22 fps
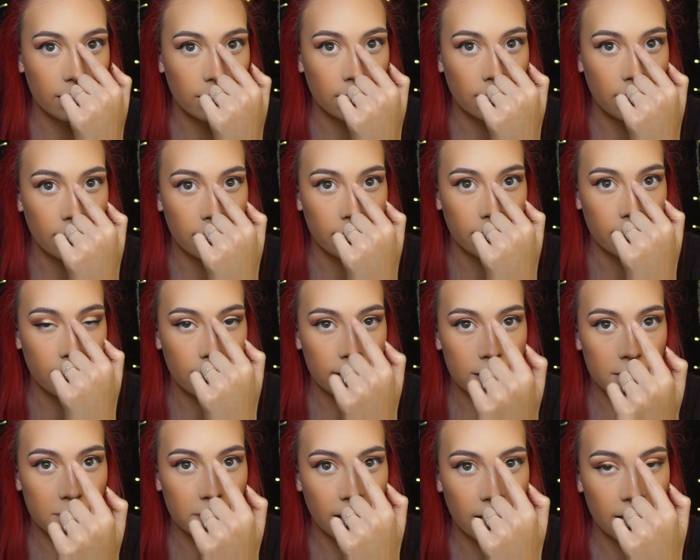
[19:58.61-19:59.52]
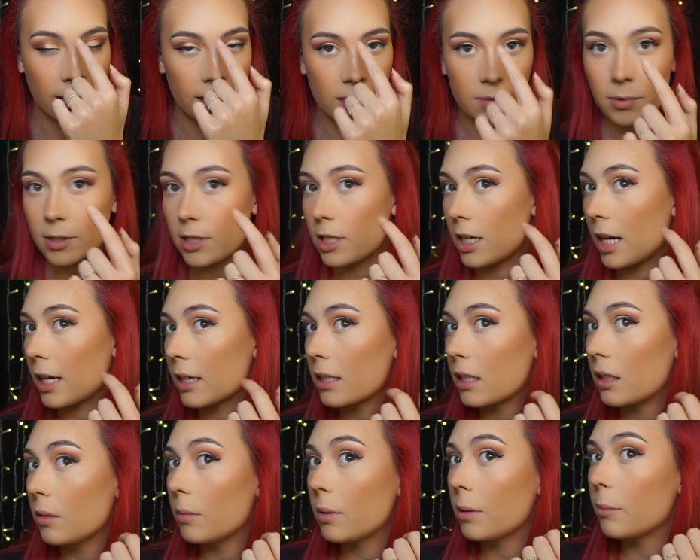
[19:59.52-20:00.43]
look like this bit is
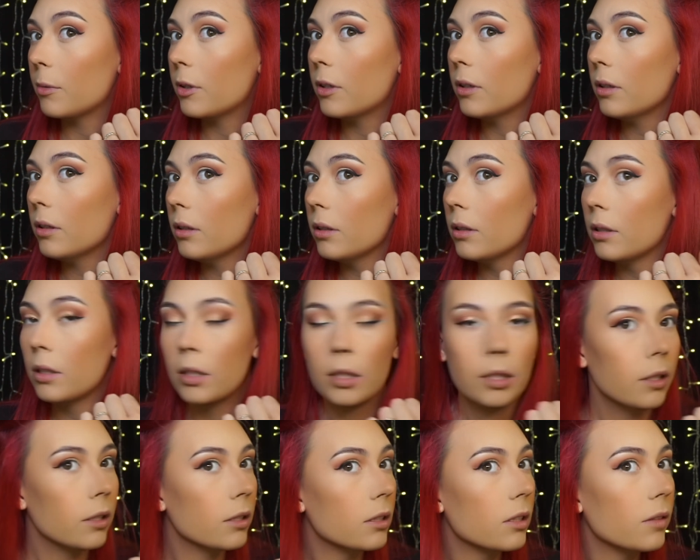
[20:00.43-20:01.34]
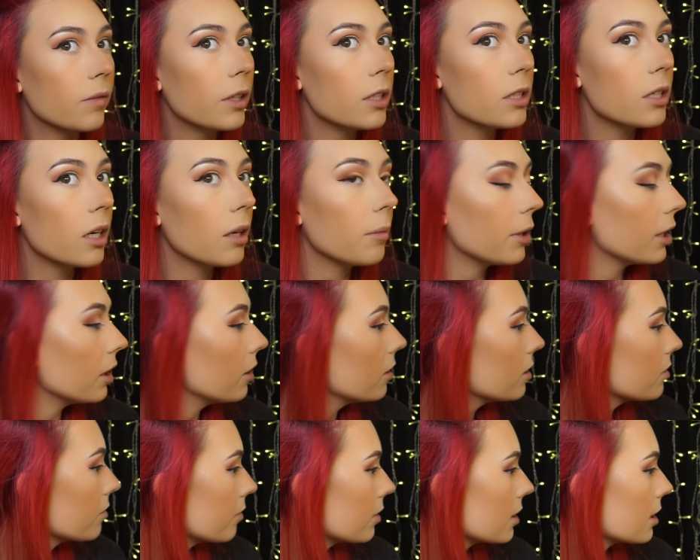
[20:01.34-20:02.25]
projected a bit more. So if I show my
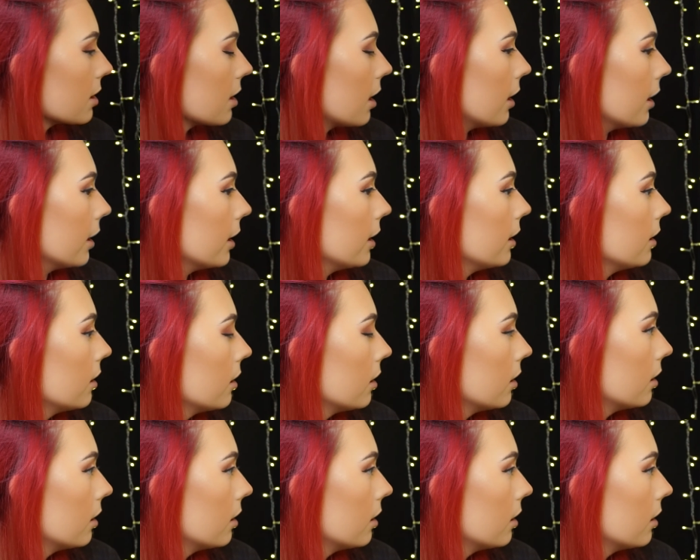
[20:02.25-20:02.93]
nose from the side,